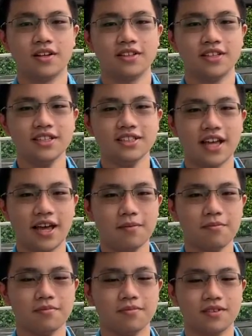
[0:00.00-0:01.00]
This app
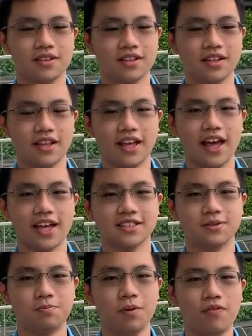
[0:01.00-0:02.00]
has
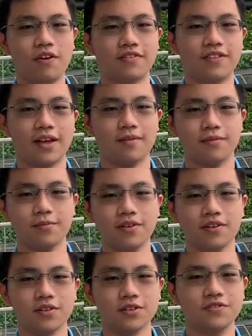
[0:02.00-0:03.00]
both
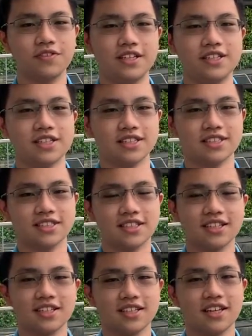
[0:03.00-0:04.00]
of those features,
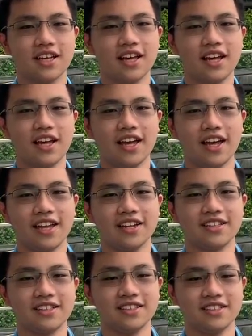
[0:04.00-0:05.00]
and
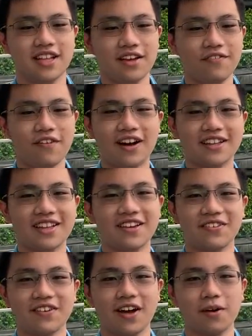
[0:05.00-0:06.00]
therefore I think it
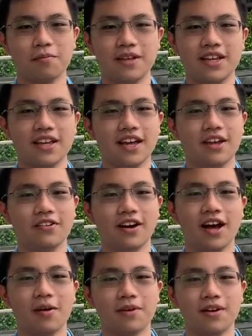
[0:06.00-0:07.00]
will help me and it will
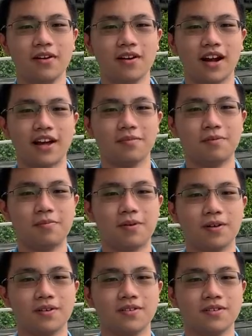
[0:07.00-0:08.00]
help a lot of other
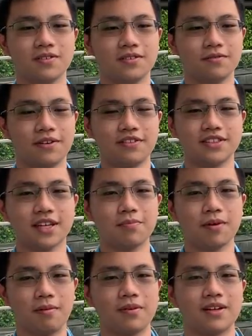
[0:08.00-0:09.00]
people with the same
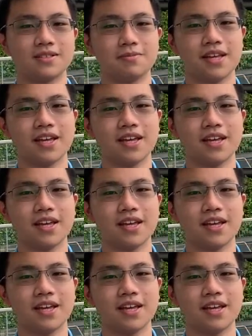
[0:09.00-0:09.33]
problem as me.